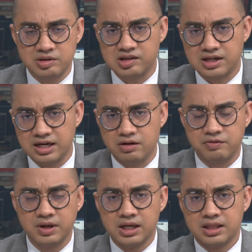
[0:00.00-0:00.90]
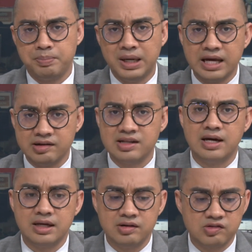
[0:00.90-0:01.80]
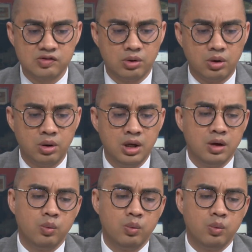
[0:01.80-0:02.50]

These are kind of the plans that are in store.